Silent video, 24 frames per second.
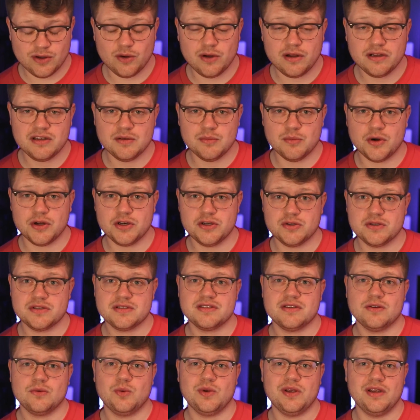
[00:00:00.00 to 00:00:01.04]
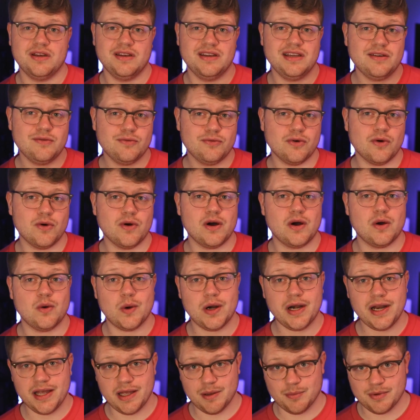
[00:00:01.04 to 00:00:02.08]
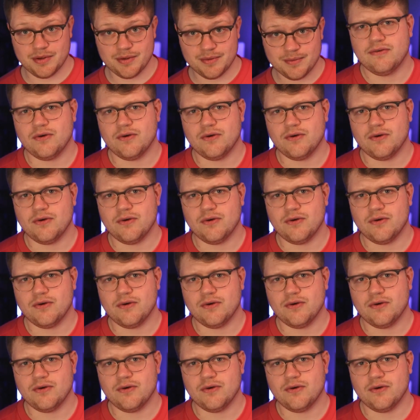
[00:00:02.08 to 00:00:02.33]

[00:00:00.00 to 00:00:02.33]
all the modules we need for our app.